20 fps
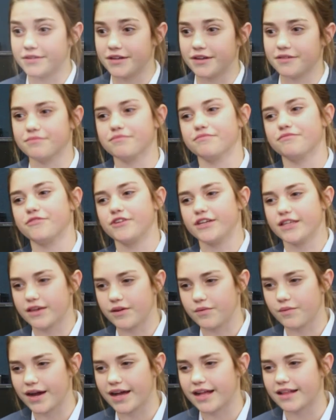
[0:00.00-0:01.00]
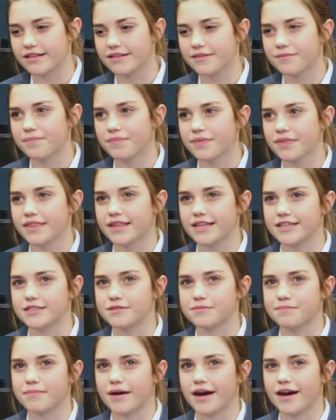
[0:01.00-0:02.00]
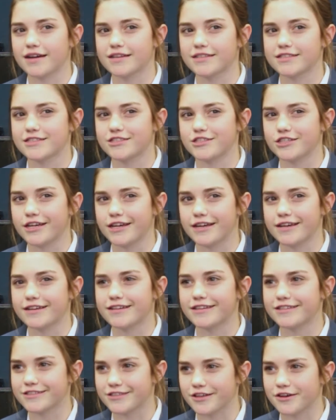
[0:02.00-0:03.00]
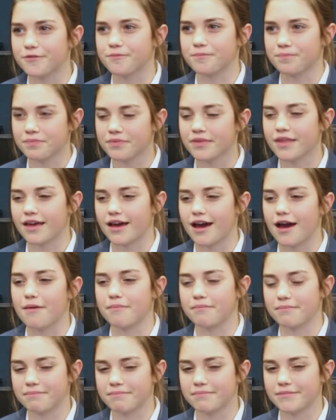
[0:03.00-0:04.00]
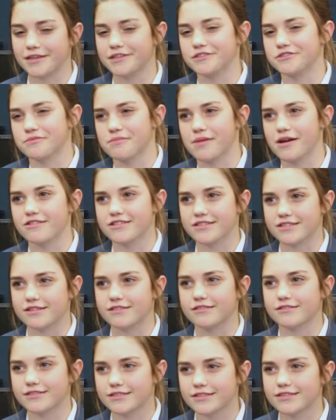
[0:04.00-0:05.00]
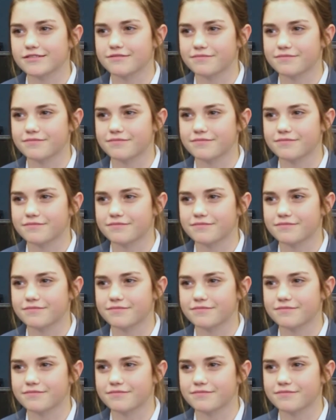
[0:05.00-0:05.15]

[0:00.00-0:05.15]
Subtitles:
done really well these past year, so I'm pleased with my results.